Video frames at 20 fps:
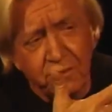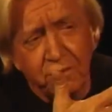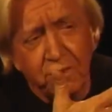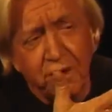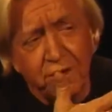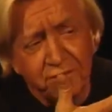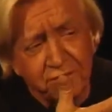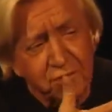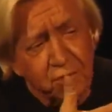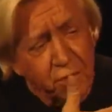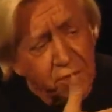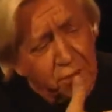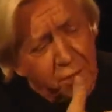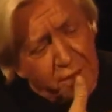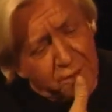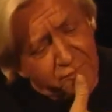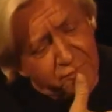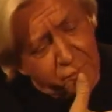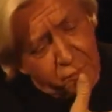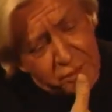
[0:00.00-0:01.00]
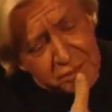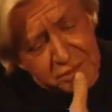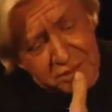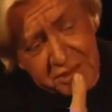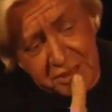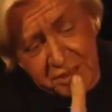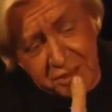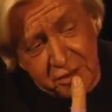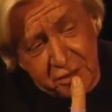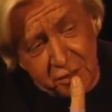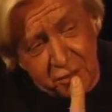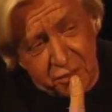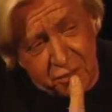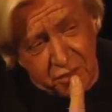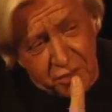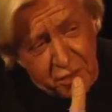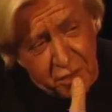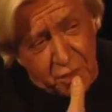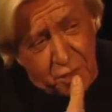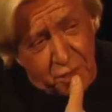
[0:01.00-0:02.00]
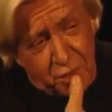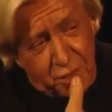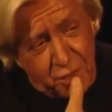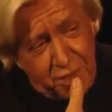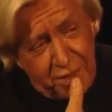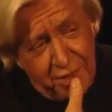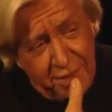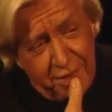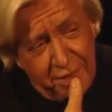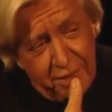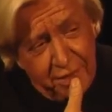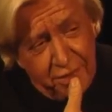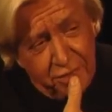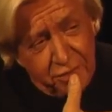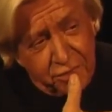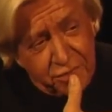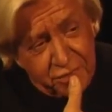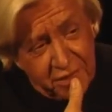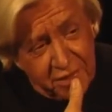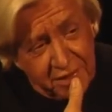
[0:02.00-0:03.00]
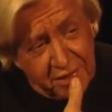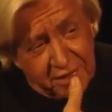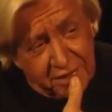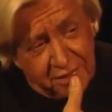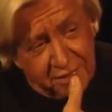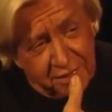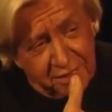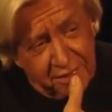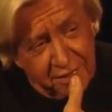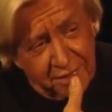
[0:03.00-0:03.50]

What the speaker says: Lots of water, right. 14 years old, singing.